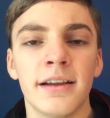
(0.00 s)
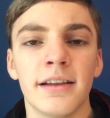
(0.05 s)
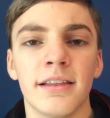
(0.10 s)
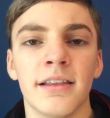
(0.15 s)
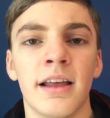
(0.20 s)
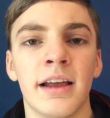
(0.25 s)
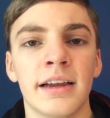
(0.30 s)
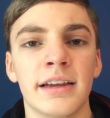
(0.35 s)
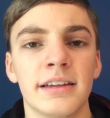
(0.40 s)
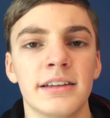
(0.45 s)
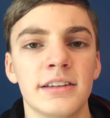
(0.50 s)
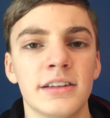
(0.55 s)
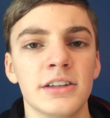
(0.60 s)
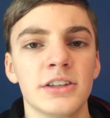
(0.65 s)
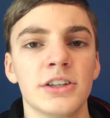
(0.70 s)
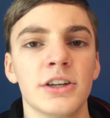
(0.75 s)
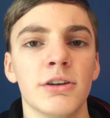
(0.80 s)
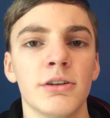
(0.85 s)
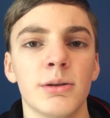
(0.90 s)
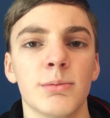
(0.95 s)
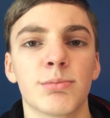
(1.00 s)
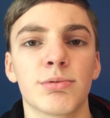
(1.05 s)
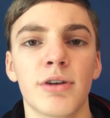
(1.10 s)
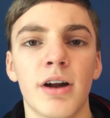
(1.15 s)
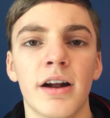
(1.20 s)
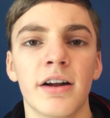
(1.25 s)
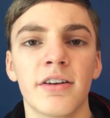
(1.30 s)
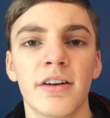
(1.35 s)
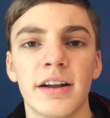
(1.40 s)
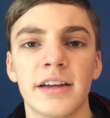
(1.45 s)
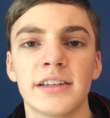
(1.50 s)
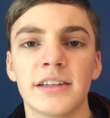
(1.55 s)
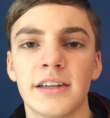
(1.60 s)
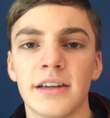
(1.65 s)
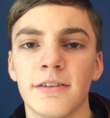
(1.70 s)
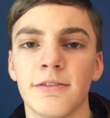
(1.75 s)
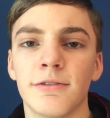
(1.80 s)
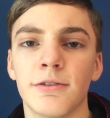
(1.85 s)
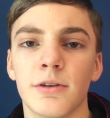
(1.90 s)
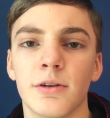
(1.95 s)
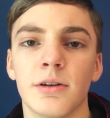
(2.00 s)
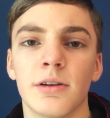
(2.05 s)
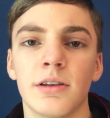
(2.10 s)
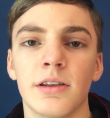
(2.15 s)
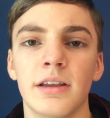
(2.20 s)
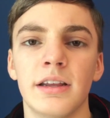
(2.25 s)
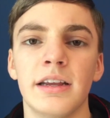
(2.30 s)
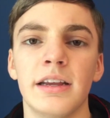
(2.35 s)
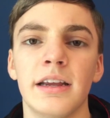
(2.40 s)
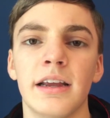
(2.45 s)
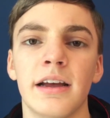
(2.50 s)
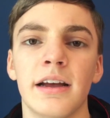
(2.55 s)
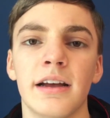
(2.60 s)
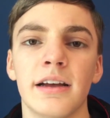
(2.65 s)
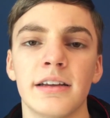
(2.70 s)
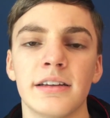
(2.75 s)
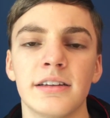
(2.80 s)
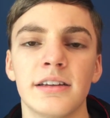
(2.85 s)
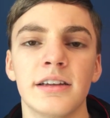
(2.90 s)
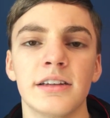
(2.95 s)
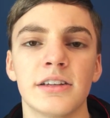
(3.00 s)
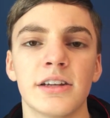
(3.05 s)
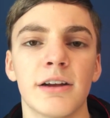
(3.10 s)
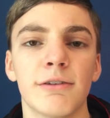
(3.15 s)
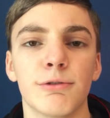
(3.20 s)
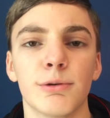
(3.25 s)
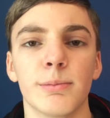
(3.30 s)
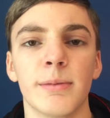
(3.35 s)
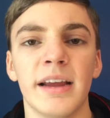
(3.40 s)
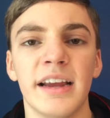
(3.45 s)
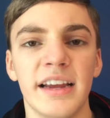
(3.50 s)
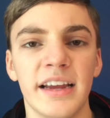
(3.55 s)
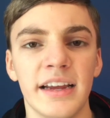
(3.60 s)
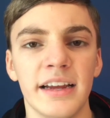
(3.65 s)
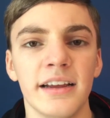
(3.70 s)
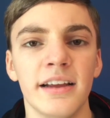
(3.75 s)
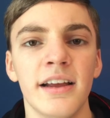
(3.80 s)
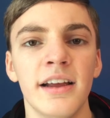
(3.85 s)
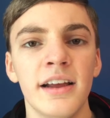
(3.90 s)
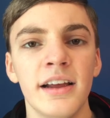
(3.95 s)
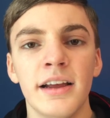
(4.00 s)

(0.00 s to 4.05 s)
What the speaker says: like to show the progress of the stuff we're making,